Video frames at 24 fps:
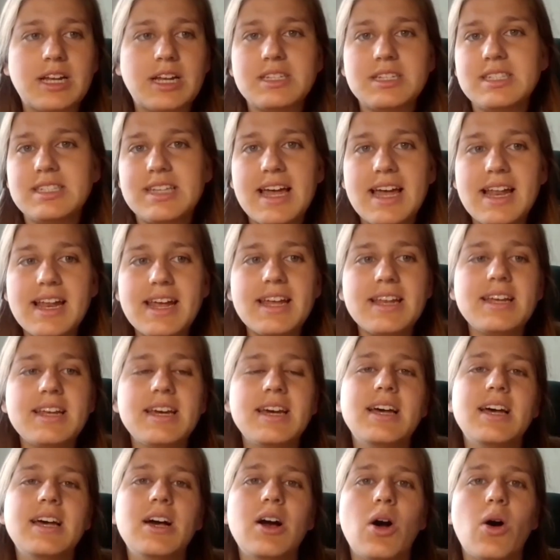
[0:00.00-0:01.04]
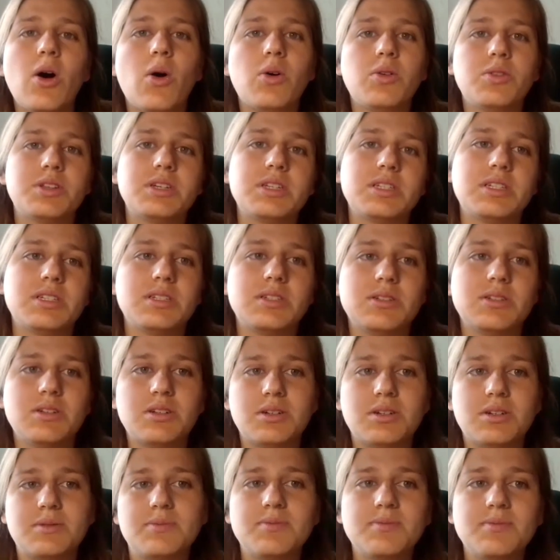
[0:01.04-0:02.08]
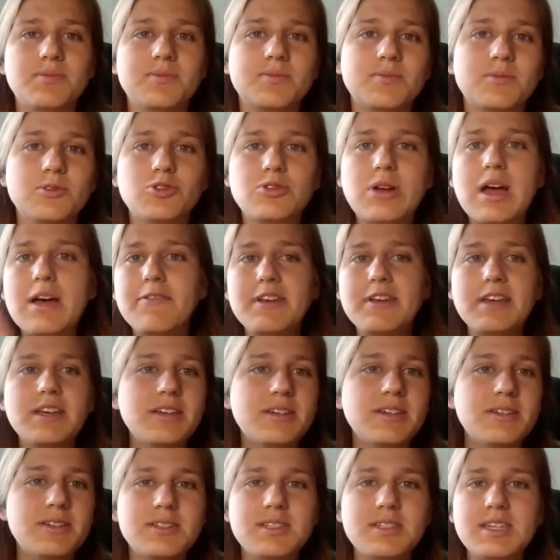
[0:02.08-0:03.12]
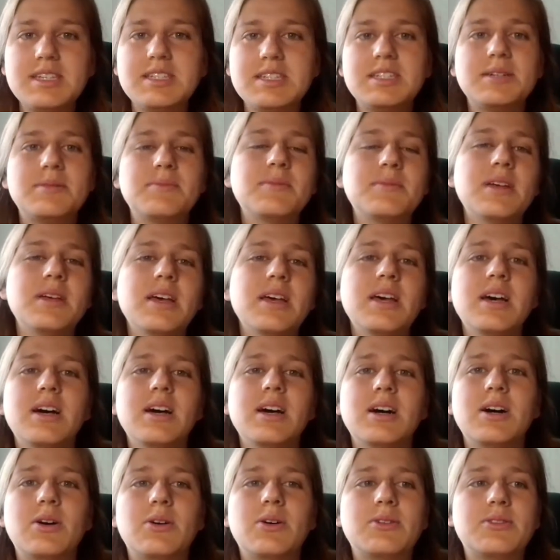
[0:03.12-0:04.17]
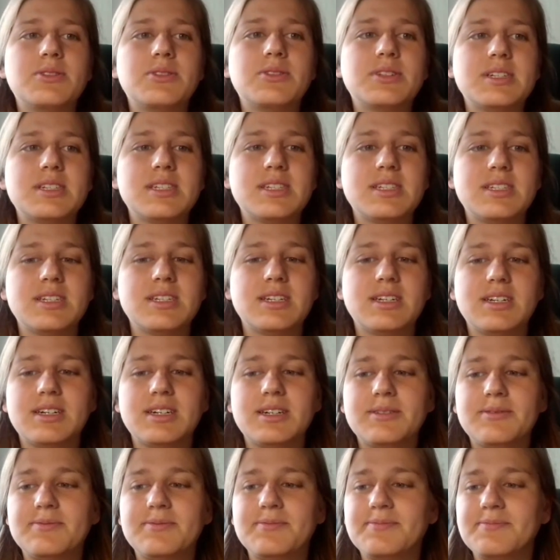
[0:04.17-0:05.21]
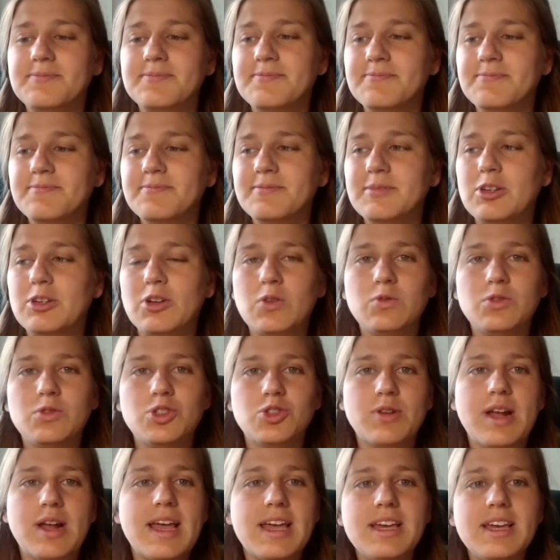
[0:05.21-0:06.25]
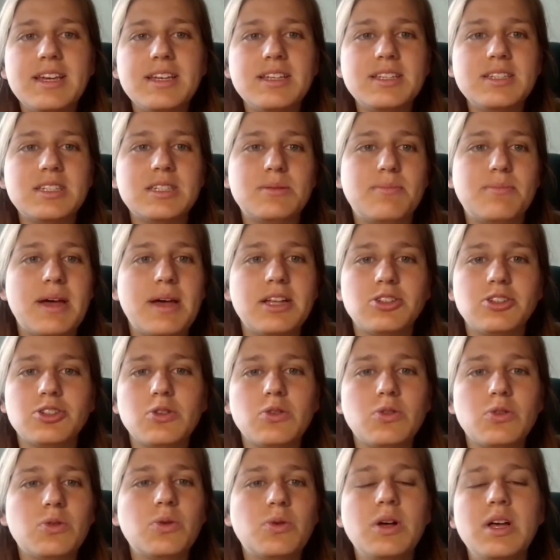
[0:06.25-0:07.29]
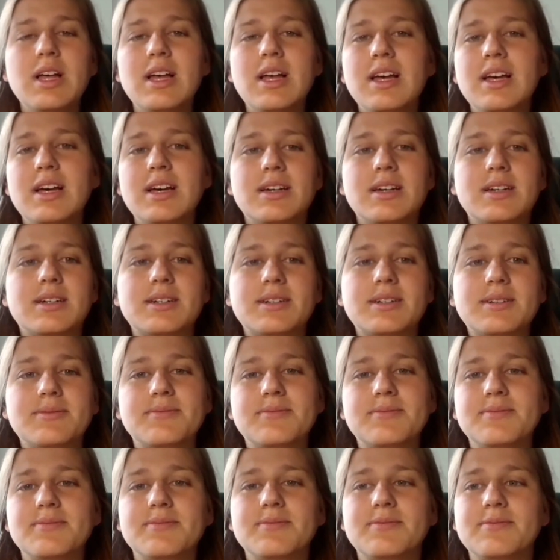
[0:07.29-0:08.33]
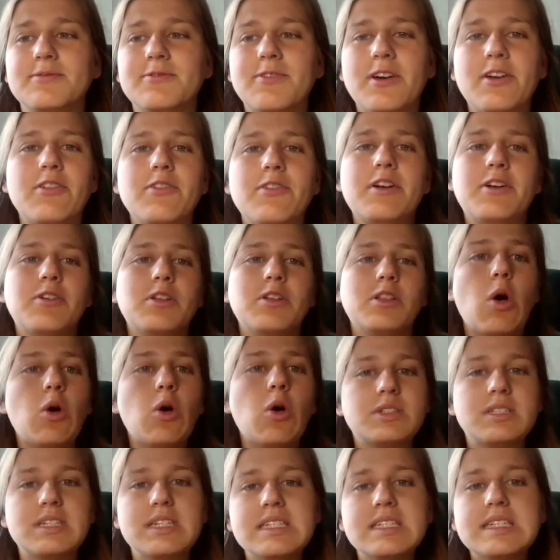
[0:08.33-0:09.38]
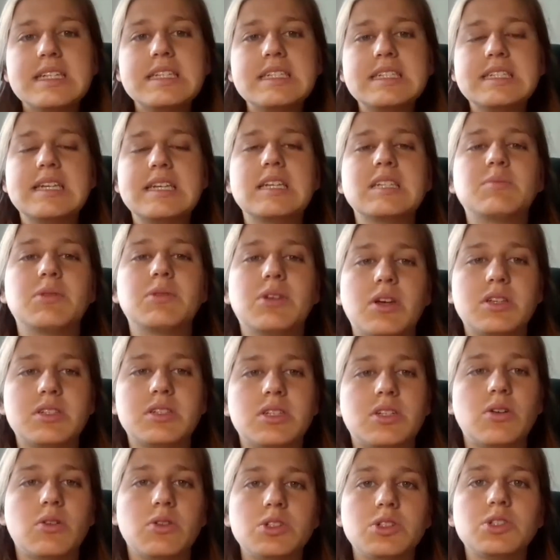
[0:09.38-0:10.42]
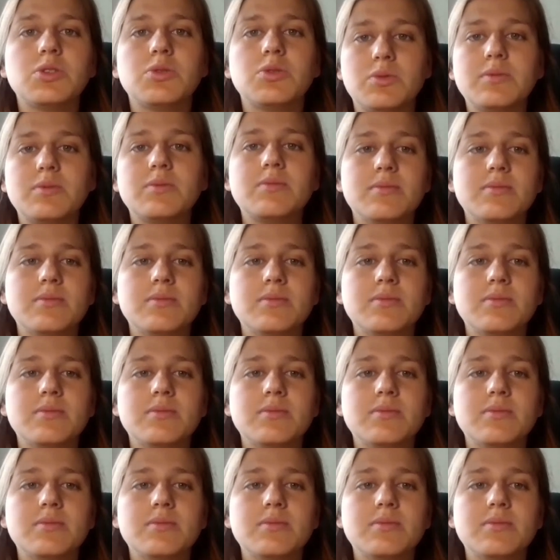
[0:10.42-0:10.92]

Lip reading: understand it, all this traffic system, all this trains, metro, very, very long distances, because it also